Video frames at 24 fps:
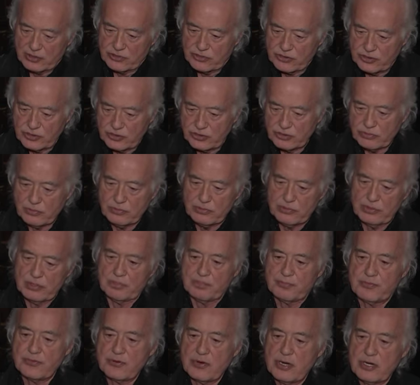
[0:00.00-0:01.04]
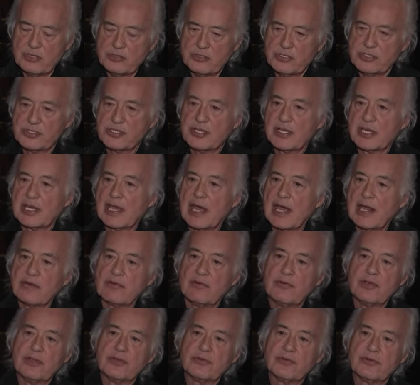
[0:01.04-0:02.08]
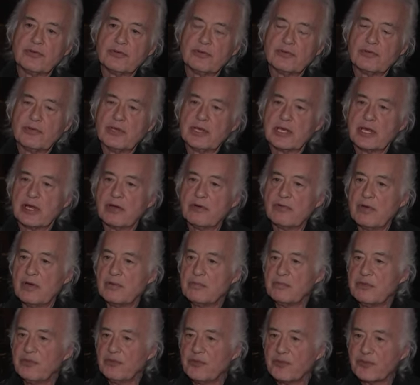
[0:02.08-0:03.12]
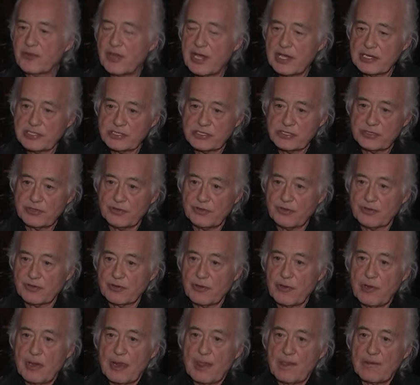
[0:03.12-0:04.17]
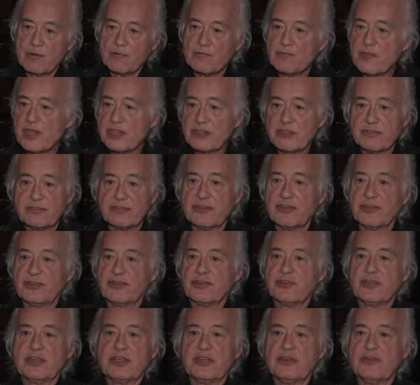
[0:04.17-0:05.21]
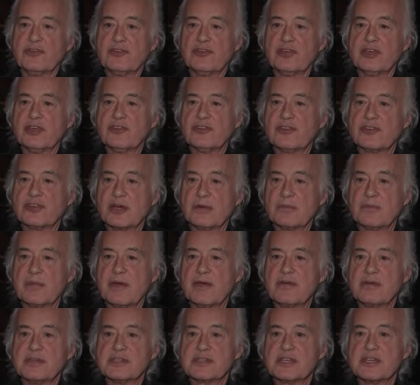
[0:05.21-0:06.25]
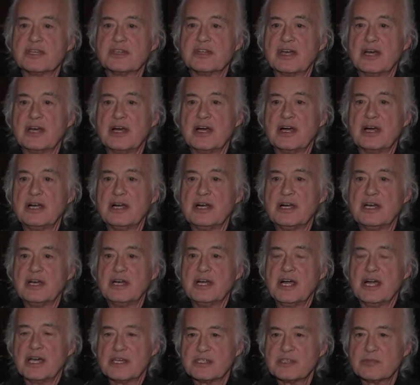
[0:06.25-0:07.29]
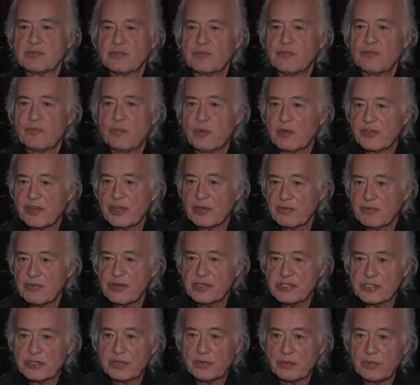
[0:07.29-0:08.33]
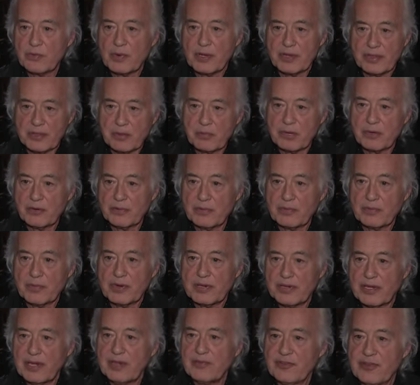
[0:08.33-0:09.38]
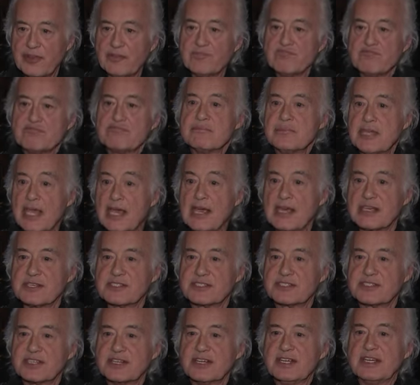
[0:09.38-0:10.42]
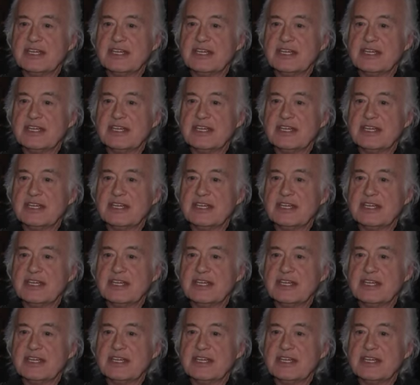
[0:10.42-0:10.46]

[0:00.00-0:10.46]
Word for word: do you approach the gallery through Greco-Roman statues? And then the first thing you see is Chuck Berry's guitar. I said, what, the original one, the blonde one? They said, yes.